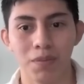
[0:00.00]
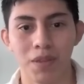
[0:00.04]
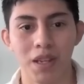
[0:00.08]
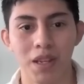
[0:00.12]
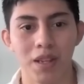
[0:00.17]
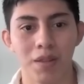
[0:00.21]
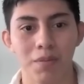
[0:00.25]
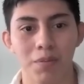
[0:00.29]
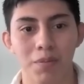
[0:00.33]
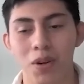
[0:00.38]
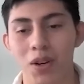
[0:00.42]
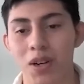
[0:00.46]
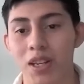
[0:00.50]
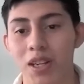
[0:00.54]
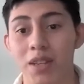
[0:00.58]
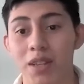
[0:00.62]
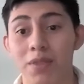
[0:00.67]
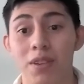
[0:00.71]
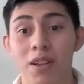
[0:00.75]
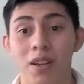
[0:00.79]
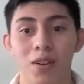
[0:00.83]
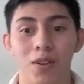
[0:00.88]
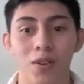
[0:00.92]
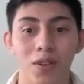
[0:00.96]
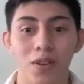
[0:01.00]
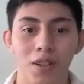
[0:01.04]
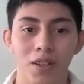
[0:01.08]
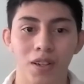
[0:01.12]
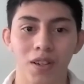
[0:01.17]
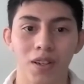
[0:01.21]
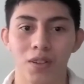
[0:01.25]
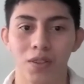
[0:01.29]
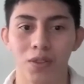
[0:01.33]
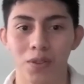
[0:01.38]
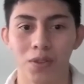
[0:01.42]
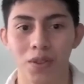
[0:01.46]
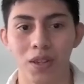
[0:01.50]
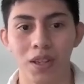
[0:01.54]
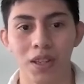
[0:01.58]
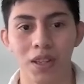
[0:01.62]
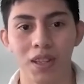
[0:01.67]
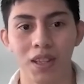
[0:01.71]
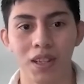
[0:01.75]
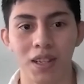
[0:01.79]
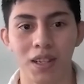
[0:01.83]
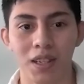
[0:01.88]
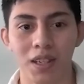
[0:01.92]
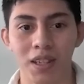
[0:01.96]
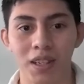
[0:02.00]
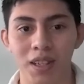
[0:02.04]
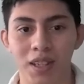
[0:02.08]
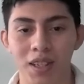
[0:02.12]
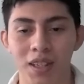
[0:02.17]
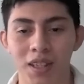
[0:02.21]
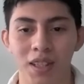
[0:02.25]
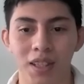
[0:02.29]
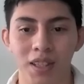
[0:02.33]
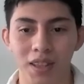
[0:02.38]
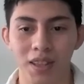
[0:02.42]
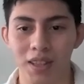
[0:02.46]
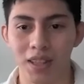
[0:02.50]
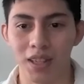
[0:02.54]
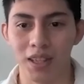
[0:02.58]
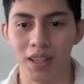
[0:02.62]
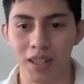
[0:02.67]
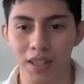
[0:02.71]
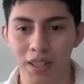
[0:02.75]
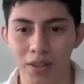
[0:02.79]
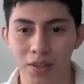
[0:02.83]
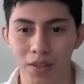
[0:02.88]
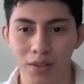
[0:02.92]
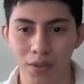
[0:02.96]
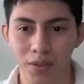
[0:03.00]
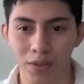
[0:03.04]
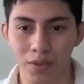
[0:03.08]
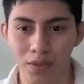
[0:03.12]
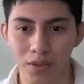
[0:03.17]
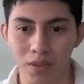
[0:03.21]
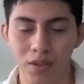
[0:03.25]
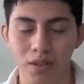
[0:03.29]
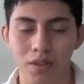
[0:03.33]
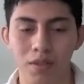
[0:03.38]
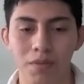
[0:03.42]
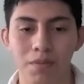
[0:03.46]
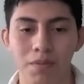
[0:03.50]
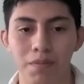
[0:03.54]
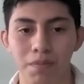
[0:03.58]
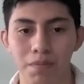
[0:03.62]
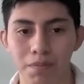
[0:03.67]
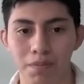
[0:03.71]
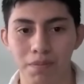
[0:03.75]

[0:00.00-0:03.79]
and probably even longer to get the little, you know,